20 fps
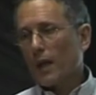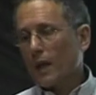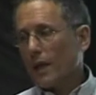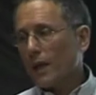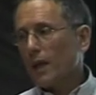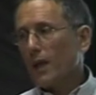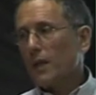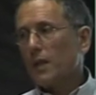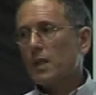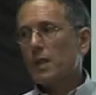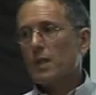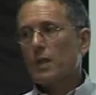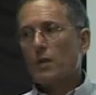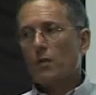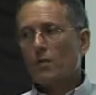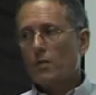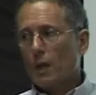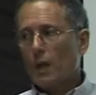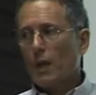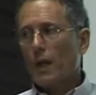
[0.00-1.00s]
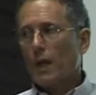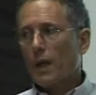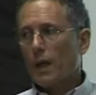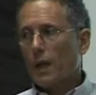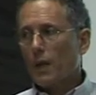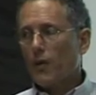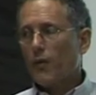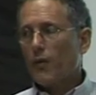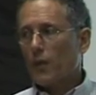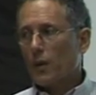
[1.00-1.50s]
I think this is a really
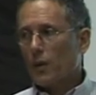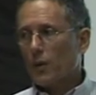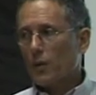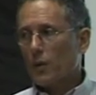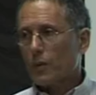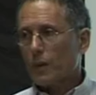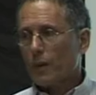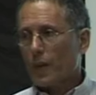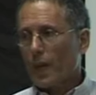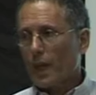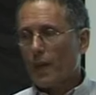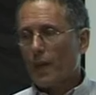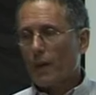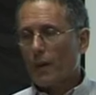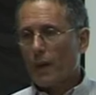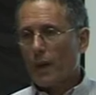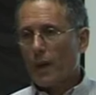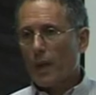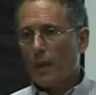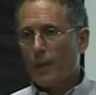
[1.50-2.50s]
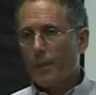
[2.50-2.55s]
difficult area.